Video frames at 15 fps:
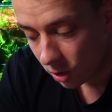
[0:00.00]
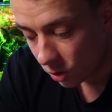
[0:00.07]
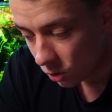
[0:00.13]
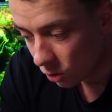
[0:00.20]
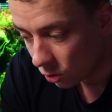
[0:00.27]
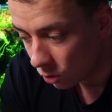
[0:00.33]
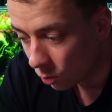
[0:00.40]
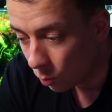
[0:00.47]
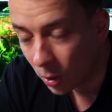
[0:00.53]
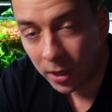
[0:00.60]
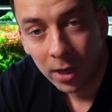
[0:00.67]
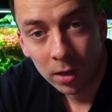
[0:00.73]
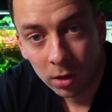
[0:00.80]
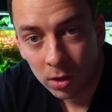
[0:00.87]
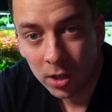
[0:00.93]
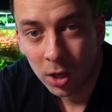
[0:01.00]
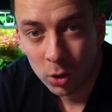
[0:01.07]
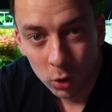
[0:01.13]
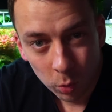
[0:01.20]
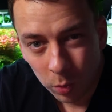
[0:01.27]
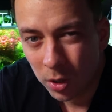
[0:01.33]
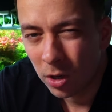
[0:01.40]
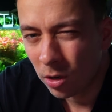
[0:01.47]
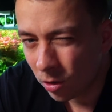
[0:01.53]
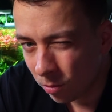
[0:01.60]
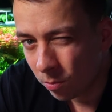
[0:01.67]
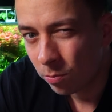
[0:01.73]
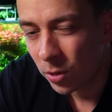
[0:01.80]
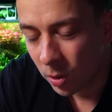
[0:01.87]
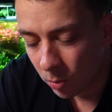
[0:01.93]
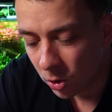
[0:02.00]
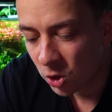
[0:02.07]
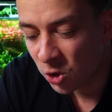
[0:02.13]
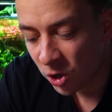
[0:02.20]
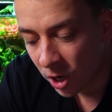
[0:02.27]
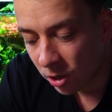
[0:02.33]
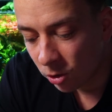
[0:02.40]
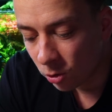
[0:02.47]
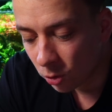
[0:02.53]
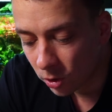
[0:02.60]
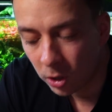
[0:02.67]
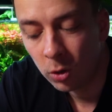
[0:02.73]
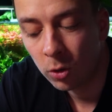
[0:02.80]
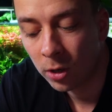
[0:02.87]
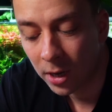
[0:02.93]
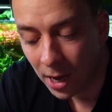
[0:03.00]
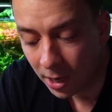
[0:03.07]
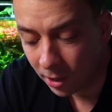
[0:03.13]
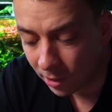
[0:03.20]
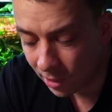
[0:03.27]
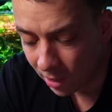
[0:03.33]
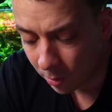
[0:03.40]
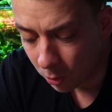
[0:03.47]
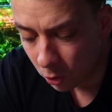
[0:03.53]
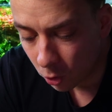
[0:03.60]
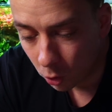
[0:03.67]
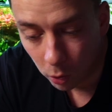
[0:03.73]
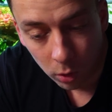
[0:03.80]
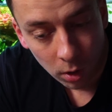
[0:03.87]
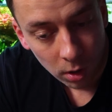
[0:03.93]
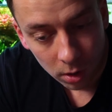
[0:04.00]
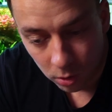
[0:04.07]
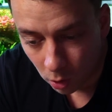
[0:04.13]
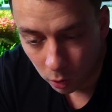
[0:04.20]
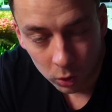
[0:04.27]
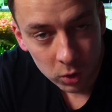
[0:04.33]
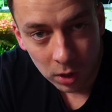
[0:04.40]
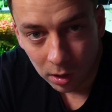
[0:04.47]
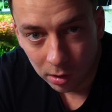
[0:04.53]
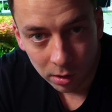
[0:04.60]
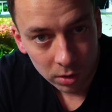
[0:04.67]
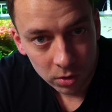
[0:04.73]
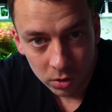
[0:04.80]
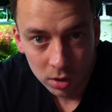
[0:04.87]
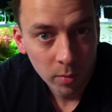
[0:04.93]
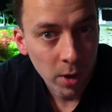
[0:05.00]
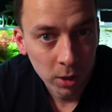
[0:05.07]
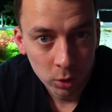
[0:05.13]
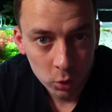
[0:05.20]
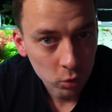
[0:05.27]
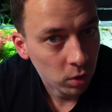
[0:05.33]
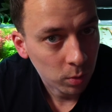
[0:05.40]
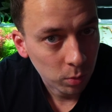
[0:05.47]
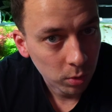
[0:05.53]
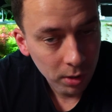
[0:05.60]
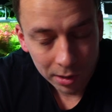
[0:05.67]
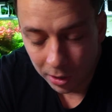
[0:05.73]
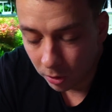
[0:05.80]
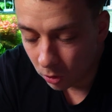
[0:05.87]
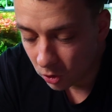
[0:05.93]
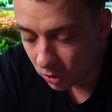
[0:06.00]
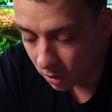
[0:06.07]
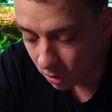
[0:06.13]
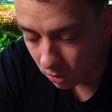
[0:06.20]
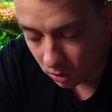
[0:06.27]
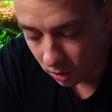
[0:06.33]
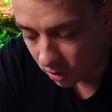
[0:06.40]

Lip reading: So by then the tank should be pretty much cycled and you can add a cleanup crew, Olosynculus, Samana shrimp, Triton snails,